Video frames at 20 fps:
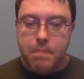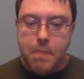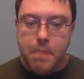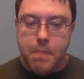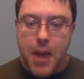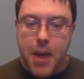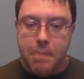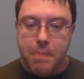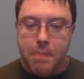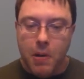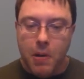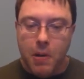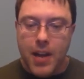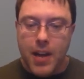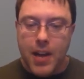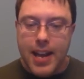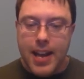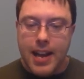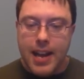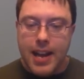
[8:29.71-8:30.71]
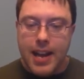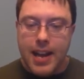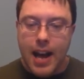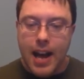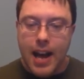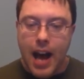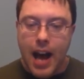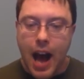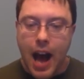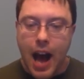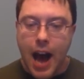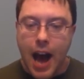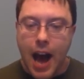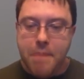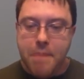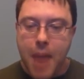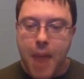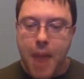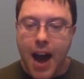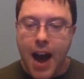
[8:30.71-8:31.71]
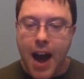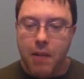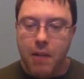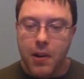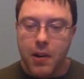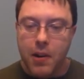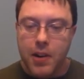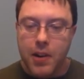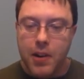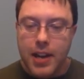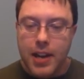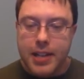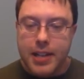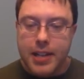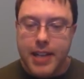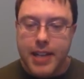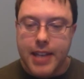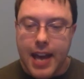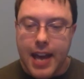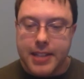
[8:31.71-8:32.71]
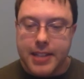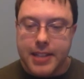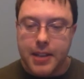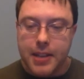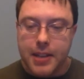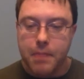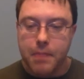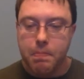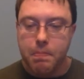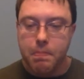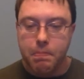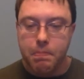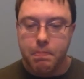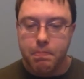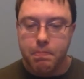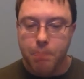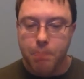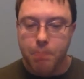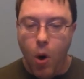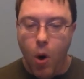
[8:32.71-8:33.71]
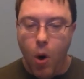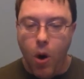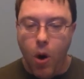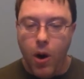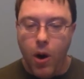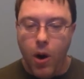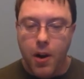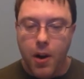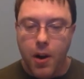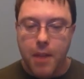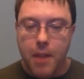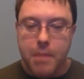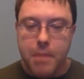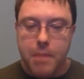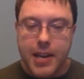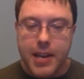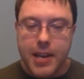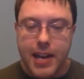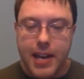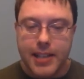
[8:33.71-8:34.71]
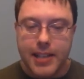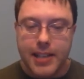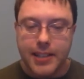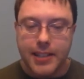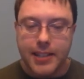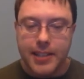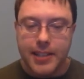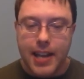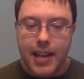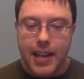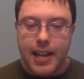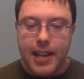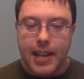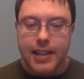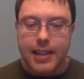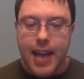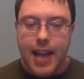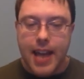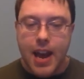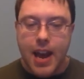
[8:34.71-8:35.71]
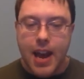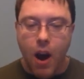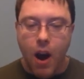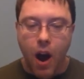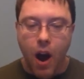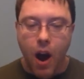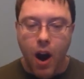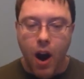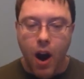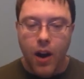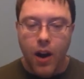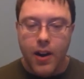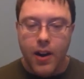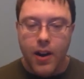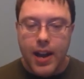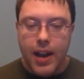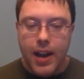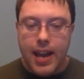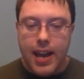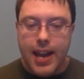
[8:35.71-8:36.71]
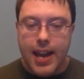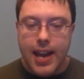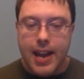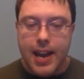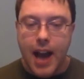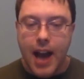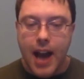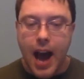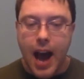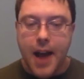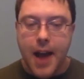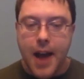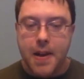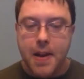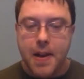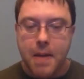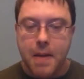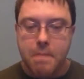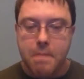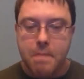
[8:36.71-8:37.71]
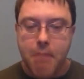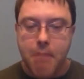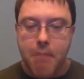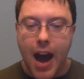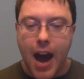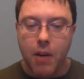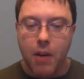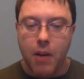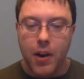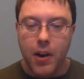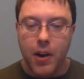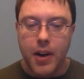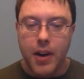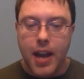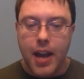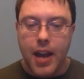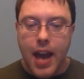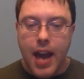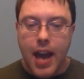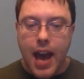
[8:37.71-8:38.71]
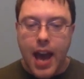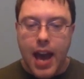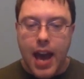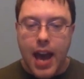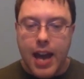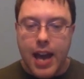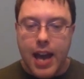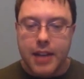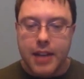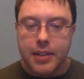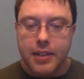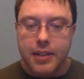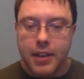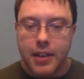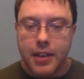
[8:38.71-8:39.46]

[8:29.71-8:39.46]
people in high power get more because they are in high power, and